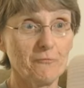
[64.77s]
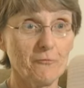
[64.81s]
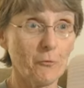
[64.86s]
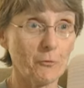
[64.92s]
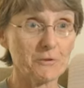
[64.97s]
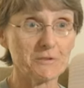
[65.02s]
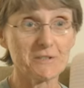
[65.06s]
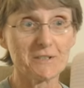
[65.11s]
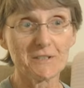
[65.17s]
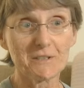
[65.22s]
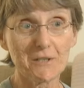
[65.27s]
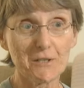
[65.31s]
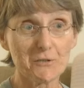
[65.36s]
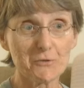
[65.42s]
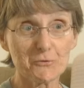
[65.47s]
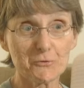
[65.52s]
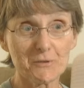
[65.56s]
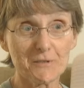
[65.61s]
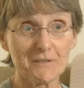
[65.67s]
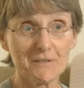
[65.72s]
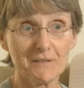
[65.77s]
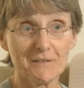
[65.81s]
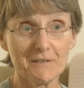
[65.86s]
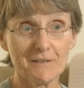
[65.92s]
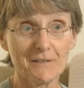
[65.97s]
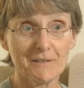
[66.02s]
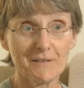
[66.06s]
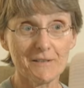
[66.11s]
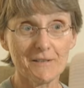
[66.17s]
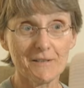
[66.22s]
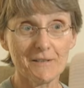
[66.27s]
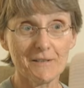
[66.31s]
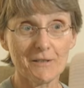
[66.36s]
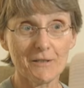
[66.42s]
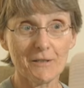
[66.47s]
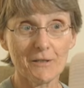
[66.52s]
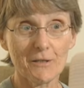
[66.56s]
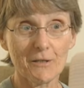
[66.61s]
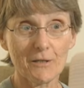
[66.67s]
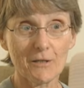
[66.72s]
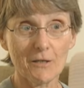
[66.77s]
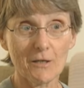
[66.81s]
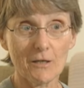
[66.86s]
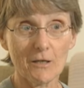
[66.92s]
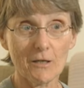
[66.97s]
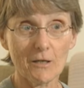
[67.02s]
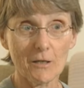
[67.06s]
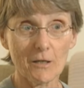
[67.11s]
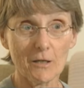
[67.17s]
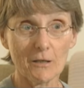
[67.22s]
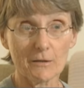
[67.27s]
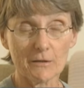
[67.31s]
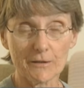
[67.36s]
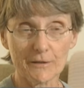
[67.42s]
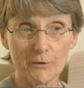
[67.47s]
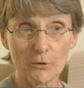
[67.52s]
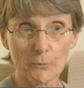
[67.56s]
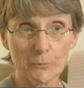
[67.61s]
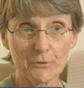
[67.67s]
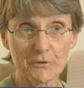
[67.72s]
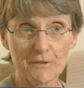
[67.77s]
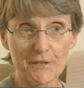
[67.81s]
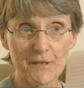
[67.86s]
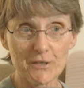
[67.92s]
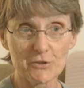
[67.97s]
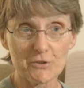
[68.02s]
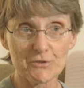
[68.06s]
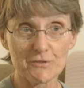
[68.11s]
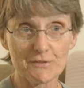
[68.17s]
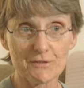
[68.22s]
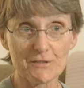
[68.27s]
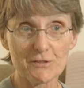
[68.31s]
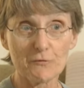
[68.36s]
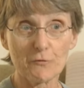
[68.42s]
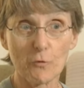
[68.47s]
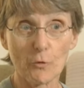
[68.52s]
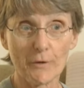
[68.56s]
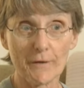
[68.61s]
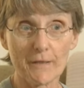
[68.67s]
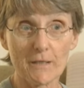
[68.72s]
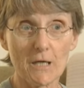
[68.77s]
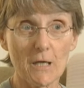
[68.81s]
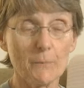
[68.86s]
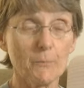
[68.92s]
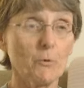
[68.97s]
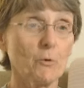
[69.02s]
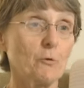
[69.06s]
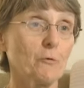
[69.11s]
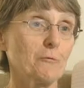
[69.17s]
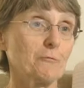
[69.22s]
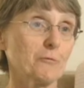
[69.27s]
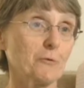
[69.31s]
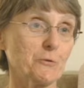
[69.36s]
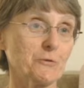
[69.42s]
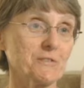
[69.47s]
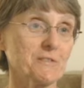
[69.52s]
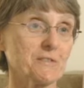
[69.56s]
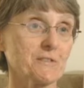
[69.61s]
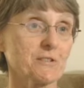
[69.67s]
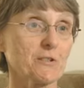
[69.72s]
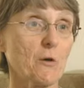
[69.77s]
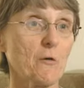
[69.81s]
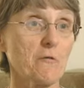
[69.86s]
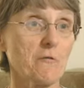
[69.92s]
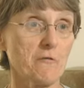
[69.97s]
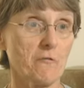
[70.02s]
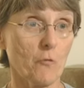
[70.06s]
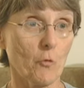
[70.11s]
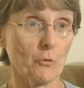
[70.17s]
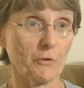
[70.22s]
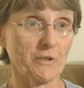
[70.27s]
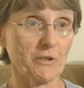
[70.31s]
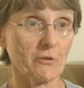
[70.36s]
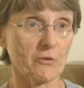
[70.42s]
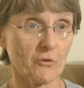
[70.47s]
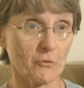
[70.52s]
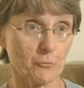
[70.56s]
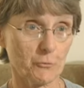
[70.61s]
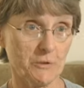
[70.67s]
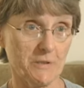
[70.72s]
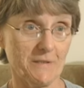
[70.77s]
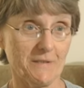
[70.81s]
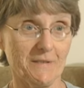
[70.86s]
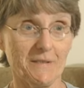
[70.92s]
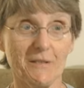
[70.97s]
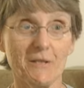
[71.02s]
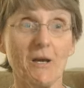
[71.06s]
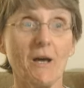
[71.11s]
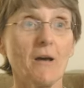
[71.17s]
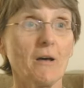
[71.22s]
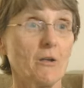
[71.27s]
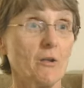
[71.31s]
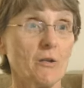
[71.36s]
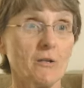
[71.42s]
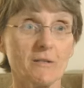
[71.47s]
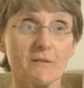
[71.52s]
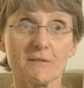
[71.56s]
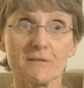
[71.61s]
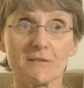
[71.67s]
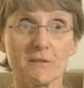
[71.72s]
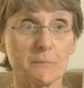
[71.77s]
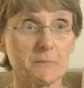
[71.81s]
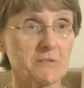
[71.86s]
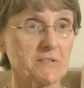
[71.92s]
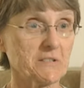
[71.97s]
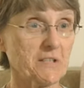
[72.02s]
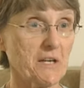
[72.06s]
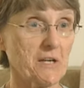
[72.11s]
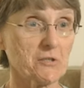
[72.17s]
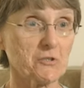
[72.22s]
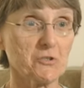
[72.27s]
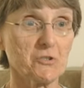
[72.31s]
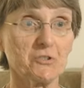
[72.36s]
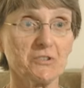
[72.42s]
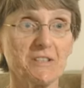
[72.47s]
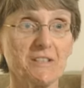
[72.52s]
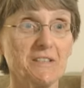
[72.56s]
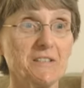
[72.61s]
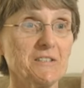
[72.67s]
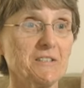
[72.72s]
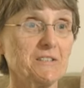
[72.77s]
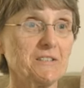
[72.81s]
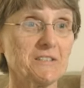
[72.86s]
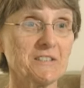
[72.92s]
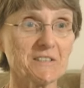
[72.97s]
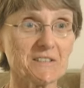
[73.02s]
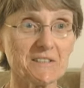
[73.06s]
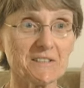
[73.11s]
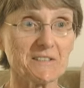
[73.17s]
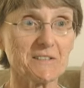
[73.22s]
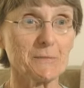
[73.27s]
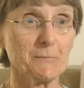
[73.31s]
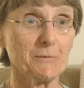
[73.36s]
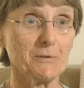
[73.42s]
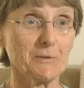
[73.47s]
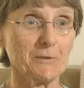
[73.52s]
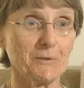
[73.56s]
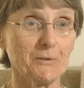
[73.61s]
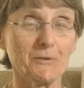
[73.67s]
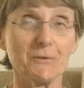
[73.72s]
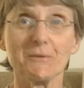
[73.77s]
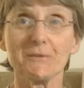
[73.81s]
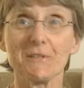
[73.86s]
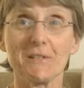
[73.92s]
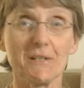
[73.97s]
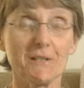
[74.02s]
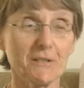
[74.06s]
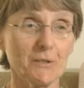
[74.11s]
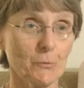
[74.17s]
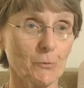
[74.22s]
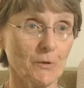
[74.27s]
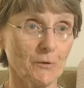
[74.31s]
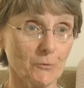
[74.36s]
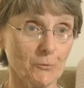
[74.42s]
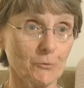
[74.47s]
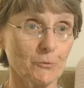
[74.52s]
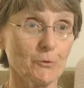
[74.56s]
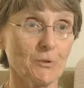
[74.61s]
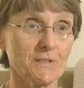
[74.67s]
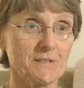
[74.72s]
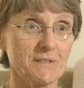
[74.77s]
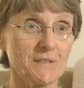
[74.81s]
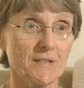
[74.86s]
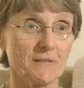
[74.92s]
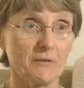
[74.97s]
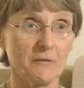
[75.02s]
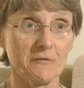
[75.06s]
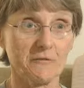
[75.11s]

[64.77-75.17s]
1,400 uh, legal protections for a couple versus 43 substantially dissimilar to anyone who looks at